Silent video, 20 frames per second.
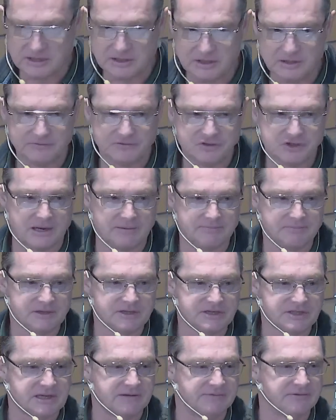That when you've
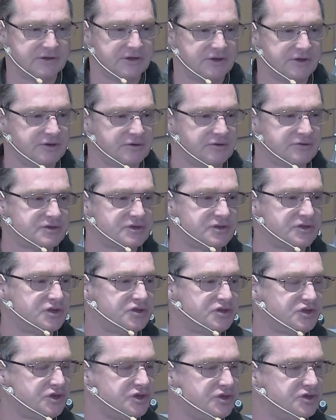jumped the seven
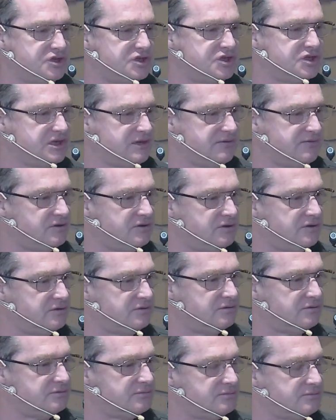hurdles that the church has
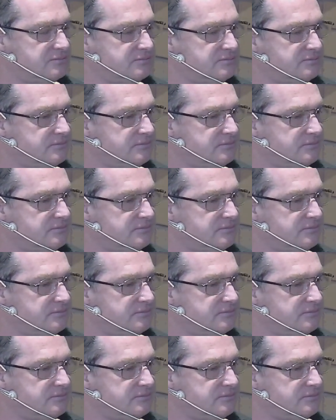given you,